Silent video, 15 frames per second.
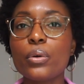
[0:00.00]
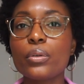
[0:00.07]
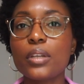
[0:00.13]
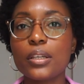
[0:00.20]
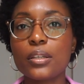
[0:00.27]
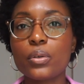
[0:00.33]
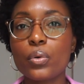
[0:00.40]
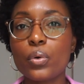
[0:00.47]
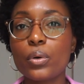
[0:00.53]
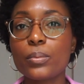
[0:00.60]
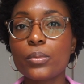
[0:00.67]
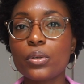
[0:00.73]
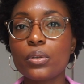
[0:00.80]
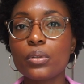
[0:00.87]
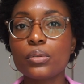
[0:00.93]
like
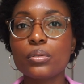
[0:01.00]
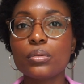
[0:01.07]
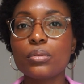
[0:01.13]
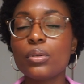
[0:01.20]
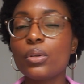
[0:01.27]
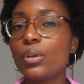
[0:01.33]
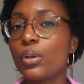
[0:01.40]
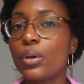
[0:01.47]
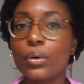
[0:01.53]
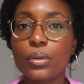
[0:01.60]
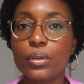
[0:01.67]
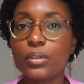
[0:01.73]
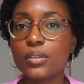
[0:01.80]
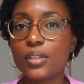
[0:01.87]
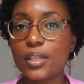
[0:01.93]
normal local